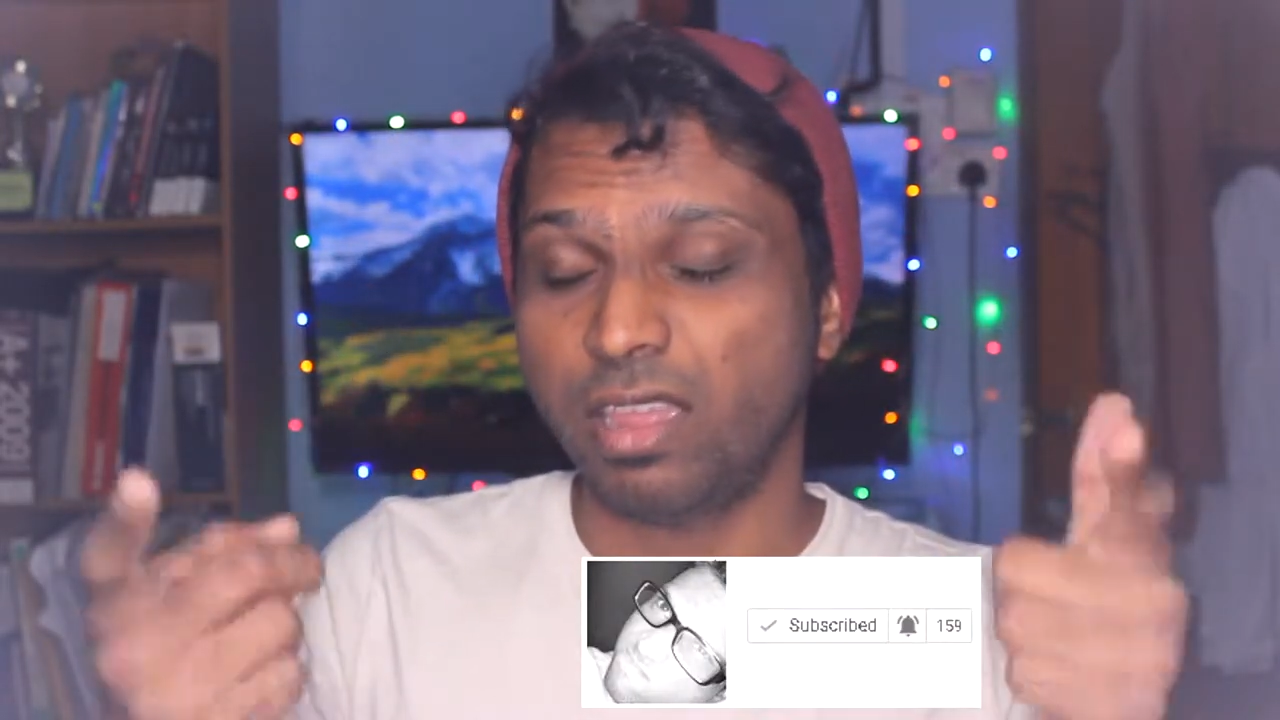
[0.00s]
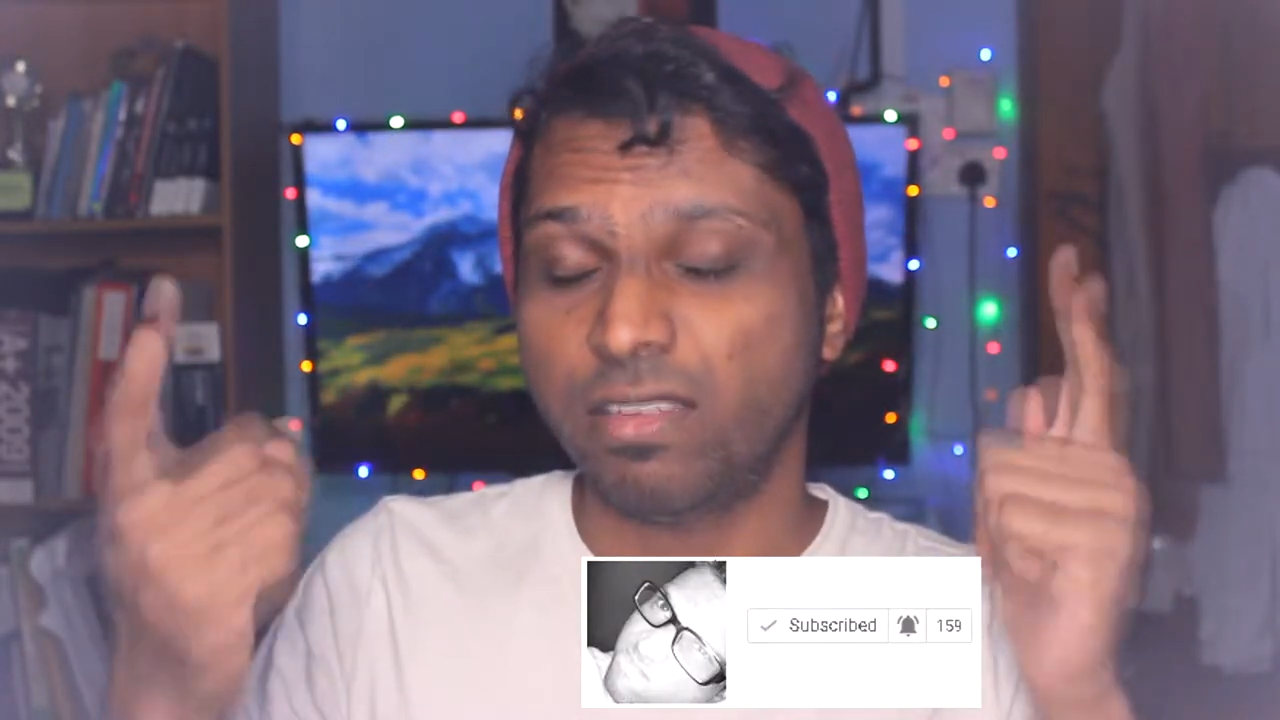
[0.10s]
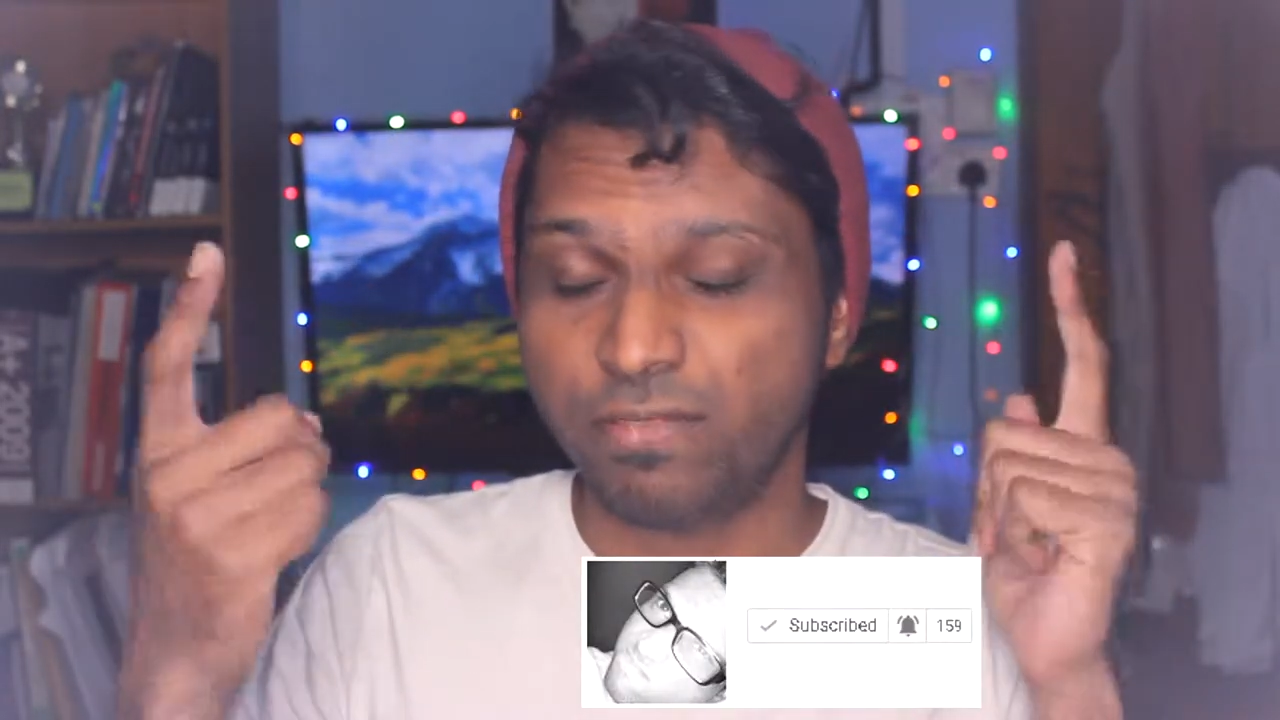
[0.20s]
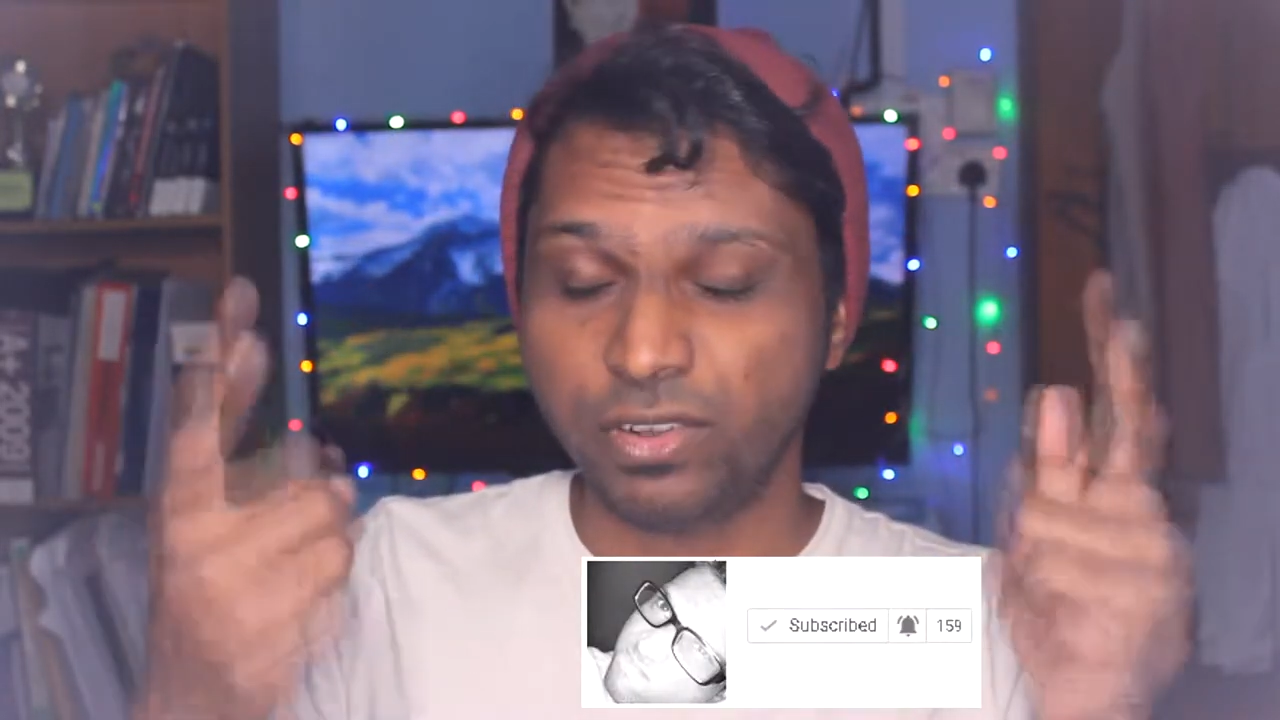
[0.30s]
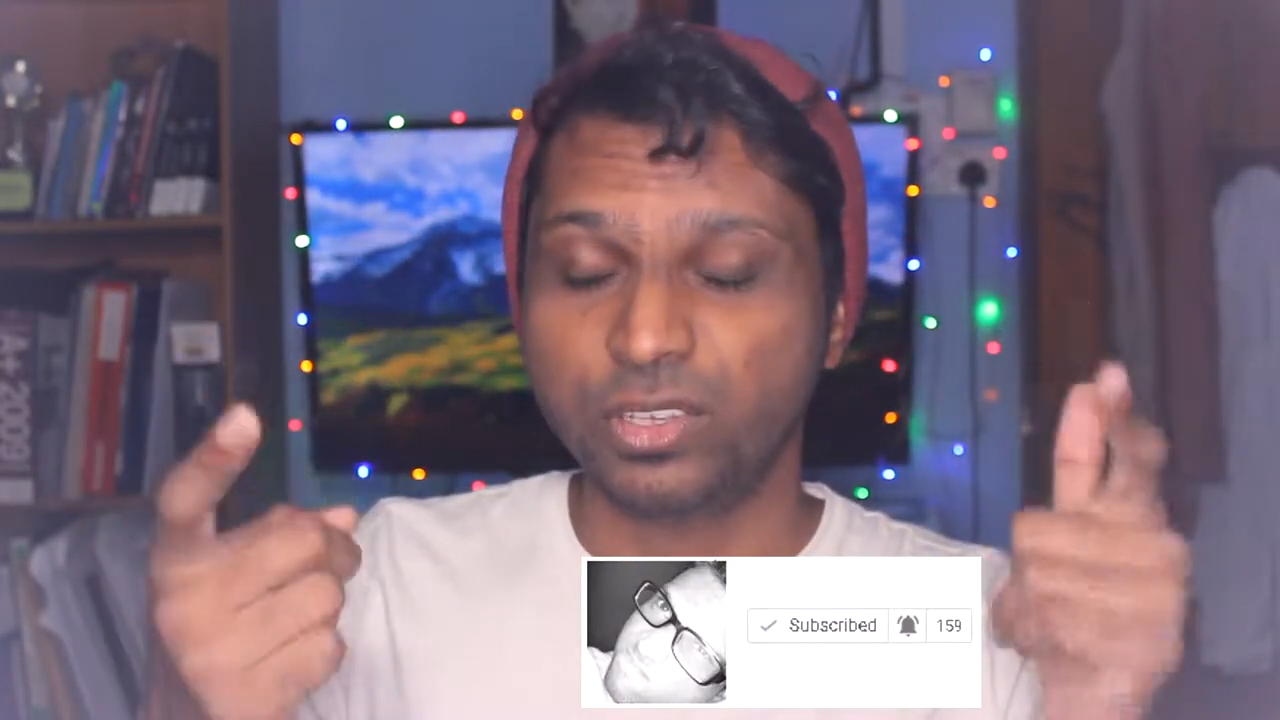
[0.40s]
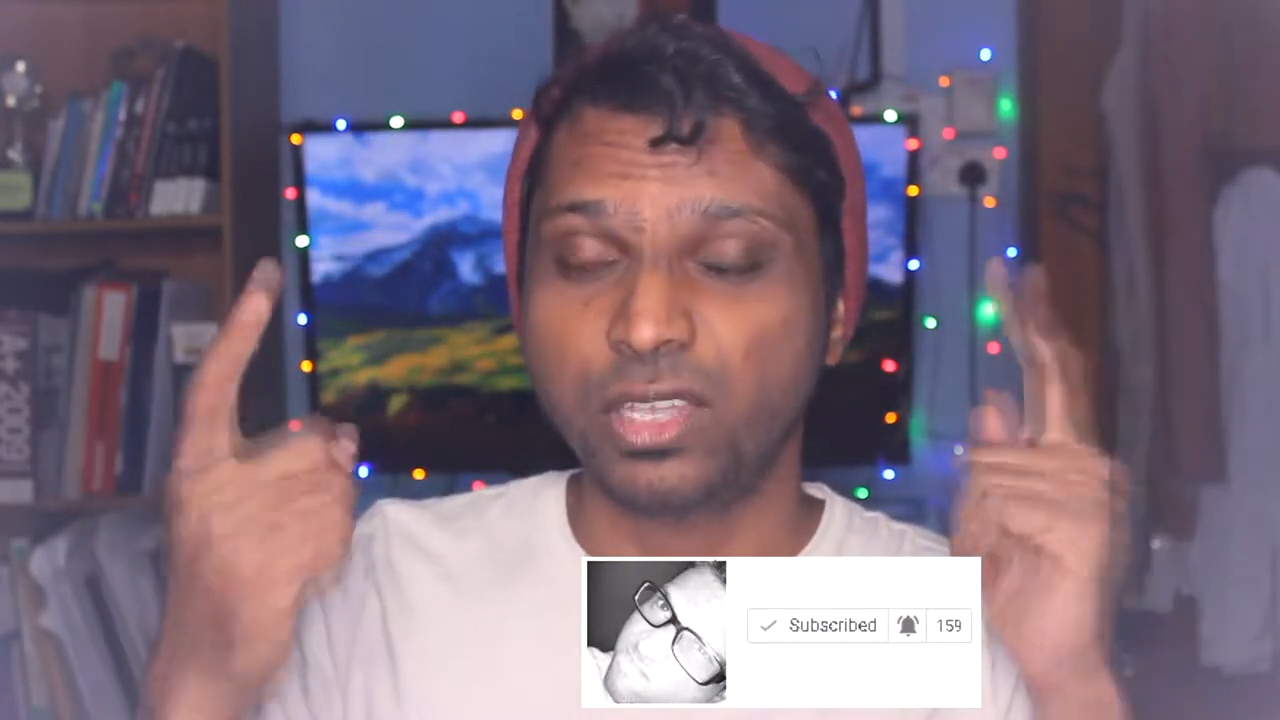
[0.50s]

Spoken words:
every